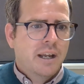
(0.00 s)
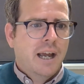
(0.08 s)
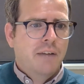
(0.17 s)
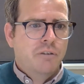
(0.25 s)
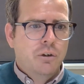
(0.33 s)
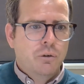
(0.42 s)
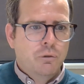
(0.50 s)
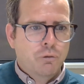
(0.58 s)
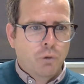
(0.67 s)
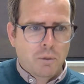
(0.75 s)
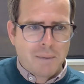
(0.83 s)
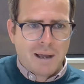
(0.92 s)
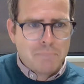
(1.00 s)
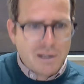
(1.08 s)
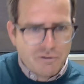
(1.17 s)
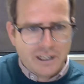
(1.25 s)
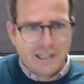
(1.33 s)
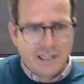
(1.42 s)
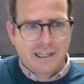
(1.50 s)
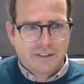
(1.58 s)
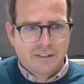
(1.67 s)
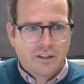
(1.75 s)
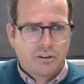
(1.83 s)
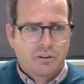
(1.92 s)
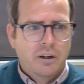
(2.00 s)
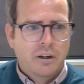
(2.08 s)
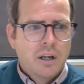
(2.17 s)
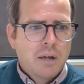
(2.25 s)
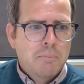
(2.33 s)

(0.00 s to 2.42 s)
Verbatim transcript: Have you thought about pivoting, etc.?